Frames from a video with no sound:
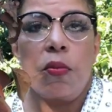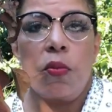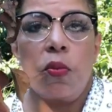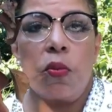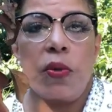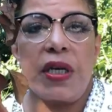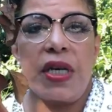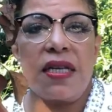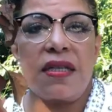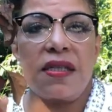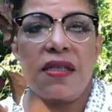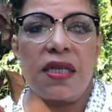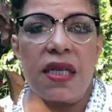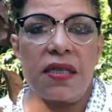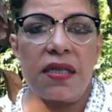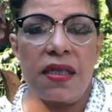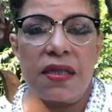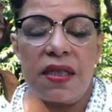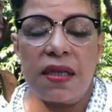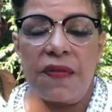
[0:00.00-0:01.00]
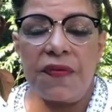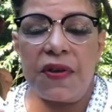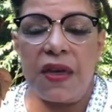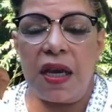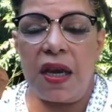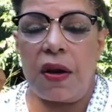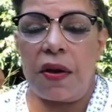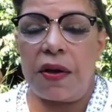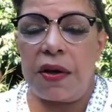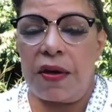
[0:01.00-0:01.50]
We need sensitive
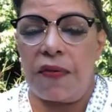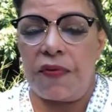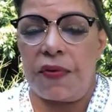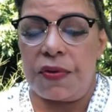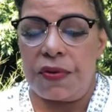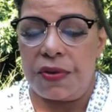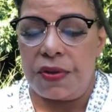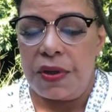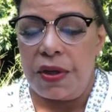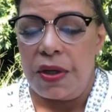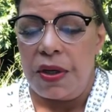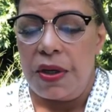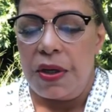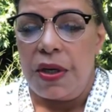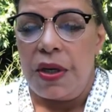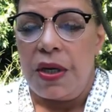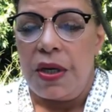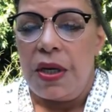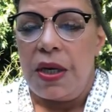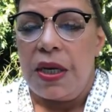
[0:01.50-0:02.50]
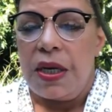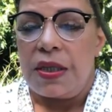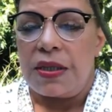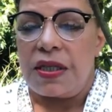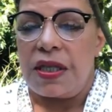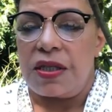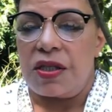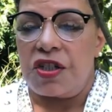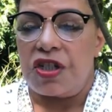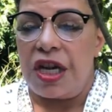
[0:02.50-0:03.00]
caregivers.
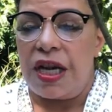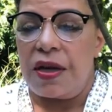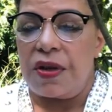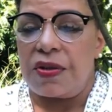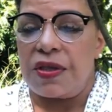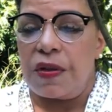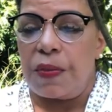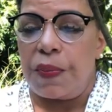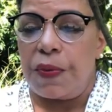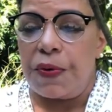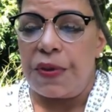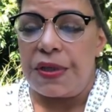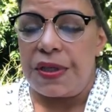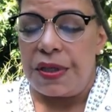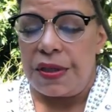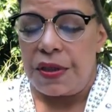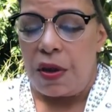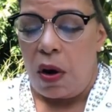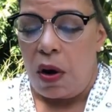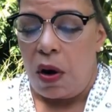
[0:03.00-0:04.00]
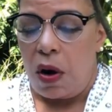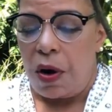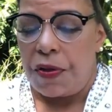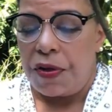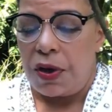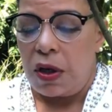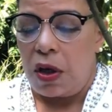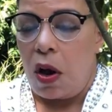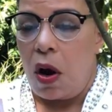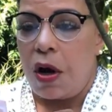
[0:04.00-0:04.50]
Since jails and prisons are
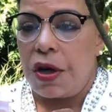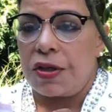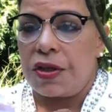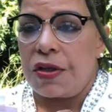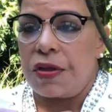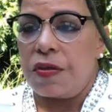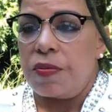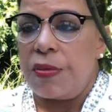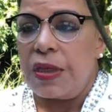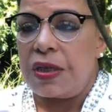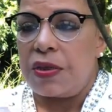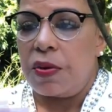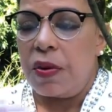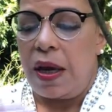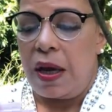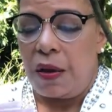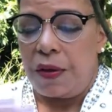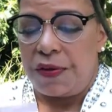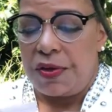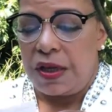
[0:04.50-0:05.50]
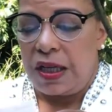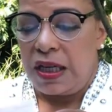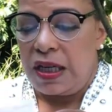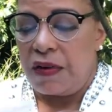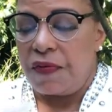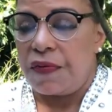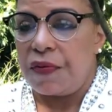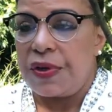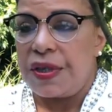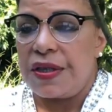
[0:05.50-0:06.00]
the largest mental health
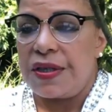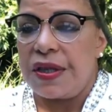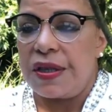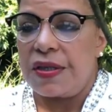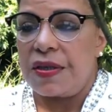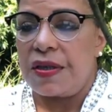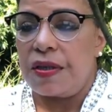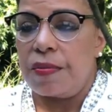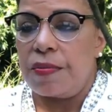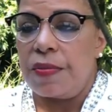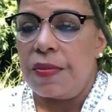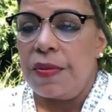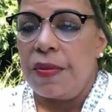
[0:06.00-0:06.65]
delivery system